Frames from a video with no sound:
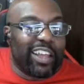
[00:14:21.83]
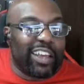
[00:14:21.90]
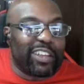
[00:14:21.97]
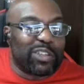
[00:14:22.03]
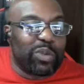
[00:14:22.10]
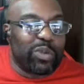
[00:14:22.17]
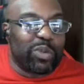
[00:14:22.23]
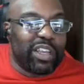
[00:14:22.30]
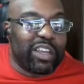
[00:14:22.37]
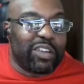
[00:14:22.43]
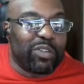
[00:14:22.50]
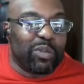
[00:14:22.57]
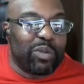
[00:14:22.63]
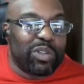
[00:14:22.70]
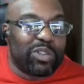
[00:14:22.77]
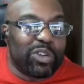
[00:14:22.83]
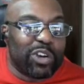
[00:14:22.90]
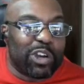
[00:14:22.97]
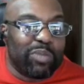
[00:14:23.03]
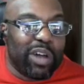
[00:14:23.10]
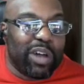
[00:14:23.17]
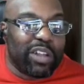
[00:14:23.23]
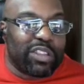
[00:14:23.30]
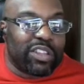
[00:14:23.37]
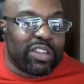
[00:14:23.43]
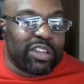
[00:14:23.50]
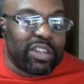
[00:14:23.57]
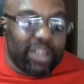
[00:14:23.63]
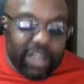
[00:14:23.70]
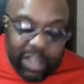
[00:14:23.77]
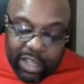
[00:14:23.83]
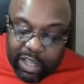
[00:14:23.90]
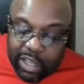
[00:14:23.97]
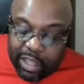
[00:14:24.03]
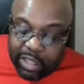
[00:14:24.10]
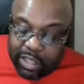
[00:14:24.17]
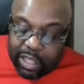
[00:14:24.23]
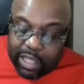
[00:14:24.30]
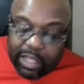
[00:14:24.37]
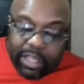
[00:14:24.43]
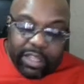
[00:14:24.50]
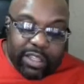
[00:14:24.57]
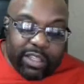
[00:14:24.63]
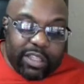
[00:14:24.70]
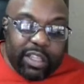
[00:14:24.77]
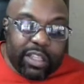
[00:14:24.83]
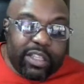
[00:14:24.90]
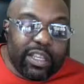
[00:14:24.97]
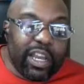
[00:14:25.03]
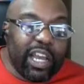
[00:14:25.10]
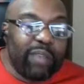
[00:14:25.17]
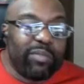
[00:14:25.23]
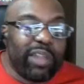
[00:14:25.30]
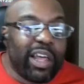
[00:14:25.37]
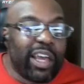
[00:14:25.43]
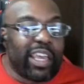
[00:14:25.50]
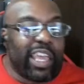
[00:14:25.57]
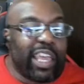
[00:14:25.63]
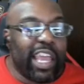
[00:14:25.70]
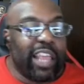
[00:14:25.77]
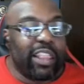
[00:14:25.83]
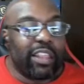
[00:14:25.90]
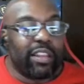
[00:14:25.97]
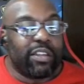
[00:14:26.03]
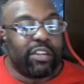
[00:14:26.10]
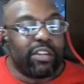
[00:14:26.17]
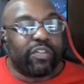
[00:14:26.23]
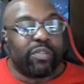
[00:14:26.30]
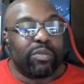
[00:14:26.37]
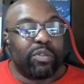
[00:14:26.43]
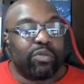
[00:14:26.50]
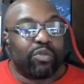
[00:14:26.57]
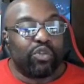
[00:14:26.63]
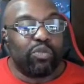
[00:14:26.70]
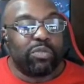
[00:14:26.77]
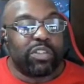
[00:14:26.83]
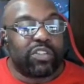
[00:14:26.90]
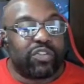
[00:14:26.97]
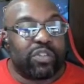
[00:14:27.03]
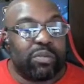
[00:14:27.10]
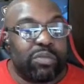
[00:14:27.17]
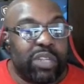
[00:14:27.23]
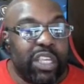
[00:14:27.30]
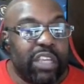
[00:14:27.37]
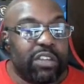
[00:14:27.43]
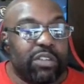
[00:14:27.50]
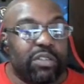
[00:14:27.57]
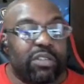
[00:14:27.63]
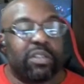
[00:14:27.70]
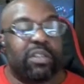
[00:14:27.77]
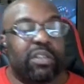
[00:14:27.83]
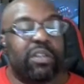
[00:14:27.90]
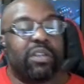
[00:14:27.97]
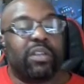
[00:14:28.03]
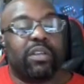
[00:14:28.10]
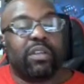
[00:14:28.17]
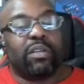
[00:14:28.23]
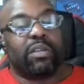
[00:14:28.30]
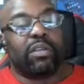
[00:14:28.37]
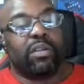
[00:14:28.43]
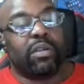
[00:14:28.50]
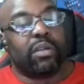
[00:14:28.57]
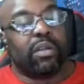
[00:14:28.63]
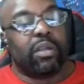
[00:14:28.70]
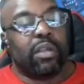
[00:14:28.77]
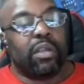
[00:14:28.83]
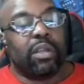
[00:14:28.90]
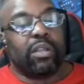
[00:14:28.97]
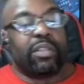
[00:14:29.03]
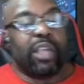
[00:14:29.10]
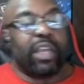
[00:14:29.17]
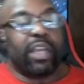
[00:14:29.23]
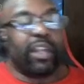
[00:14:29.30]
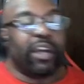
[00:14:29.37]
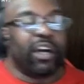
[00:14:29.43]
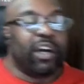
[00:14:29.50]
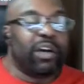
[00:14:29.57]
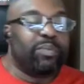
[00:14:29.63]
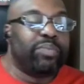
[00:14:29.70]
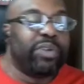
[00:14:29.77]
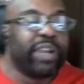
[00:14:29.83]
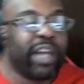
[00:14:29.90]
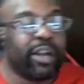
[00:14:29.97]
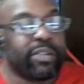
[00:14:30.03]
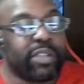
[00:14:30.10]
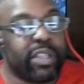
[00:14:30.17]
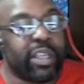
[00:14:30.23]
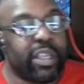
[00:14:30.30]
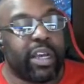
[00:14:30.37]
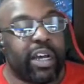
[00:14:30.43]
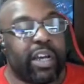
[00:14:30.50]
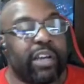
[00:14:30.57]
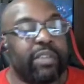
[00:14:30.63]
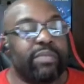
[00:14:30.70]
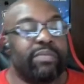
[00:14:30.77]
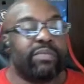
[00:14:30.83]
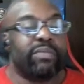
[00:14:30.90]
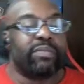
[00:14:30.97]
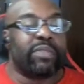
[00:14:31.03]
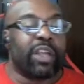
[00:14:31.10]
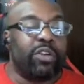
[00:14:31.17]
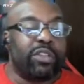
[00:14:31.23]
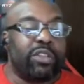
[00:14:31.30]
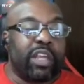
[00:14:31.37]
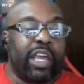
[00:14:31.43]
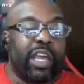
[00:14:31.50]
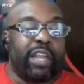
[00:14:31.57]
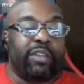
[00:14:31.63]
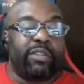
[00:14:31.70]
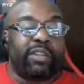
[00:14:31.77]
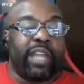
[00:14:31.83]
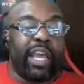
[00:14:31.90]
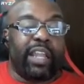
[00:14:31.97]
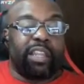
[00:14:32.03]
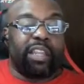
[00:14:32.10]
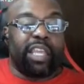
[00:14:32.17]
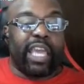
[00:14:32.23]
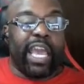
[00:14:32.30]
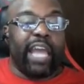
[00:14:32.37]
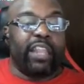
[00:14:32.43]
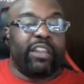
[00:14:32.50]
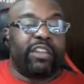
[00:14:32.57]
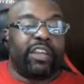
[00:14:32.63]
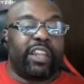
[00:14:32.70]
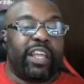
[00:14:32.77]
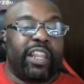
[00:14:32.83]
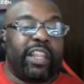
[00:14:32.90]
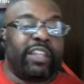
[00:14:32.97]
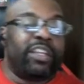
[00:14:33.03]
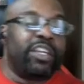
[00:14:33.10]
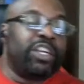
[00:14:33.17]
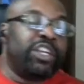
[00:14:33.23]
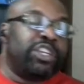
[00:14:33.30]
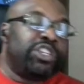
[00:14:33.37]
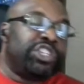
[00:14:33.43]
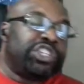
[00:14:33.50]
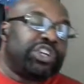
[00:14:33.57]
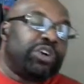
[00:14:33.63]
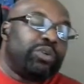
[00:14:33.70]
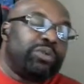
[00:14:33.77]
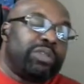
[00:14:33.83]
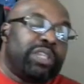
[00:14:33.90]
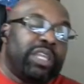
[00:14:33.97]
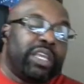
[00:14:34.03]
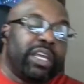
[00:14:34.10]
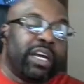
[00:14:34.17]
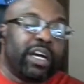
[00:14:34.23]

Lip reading: last week when we were talking about the timeline calendar from the rumors from deals that put out that calendar that showed the